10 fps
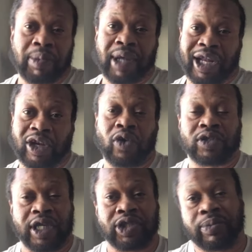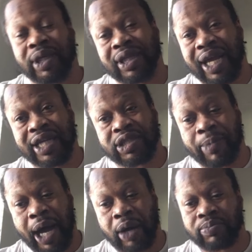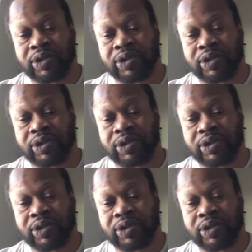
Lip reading: I know say some good things about him.